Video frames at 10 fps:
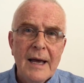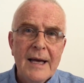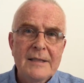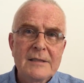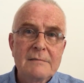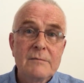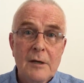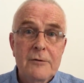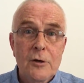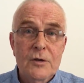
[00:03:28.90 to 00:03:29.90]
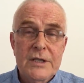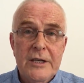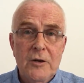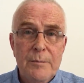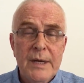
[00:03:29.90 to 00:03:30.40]
And, of course, the
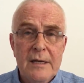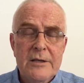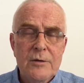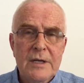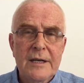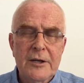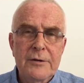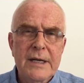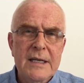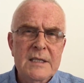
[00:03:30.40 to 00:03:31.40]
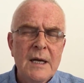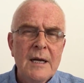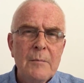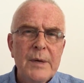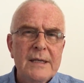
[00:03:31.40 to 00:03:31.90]
European Union agrees,
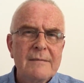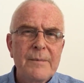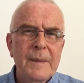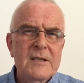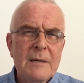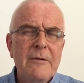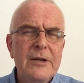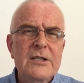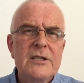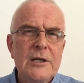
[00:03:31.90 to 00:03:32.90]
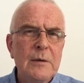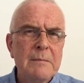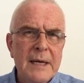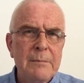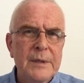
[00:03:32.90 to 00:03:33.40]
but some of its newer
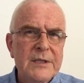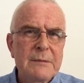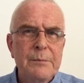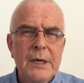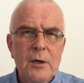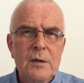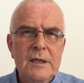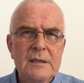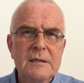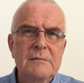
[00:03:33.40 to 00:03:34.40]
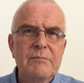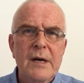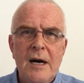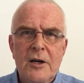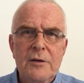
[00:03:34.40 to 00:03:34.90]
members, Poland,
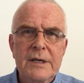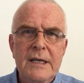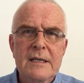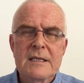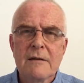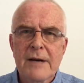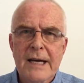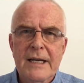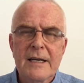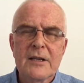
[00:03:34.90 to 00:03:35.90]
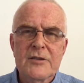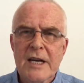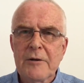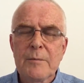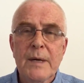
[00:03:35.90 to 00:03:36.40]
Hungary, Slovakia, the
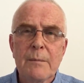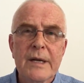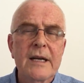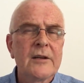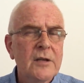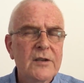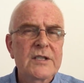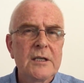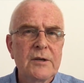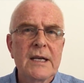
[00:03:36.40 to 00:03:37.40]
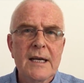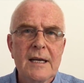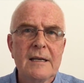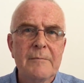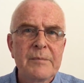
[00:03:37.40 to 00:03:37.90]
Czech Republic, are not so
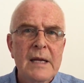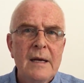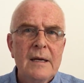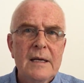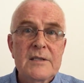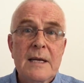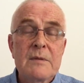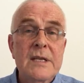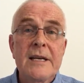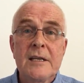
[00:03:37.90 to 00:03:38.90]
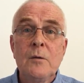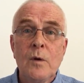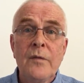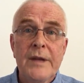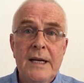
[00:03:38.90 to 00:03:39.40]
keen. It seems they don't
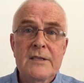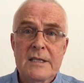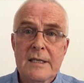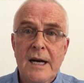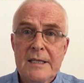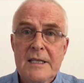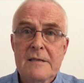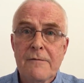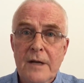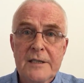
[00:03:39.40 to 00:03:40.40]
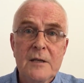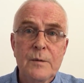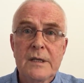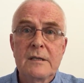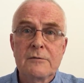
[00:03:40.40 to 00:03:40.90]
want their societies flooded
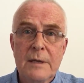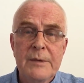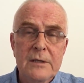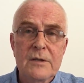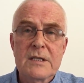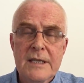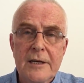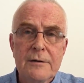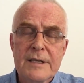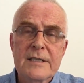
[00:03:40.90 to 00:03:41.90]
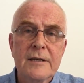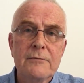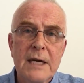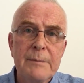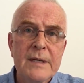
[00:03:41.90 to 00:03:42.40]
with criminals, terrorists
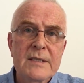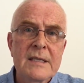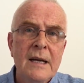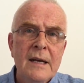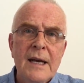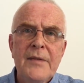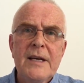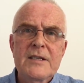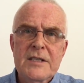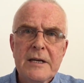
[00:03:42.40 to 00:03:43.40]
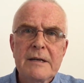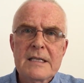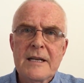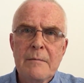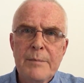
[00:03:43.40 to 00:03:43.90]
and rapists, and they're
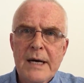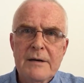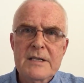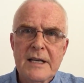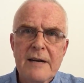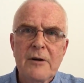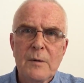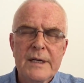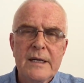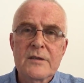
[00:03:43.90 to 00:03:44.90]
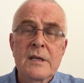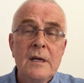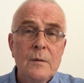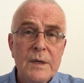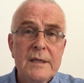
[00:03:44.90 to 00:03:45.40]
seriously embarrassing everyone else
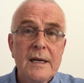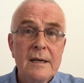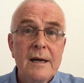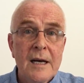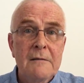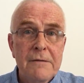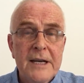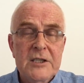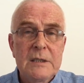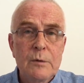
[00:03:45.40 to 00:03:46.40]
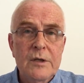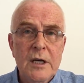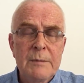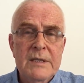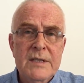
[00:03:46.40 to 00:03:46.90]
with their unfashionable
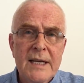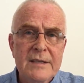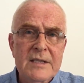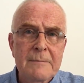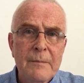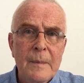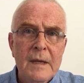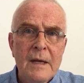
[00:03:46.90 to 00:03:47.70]
common sense.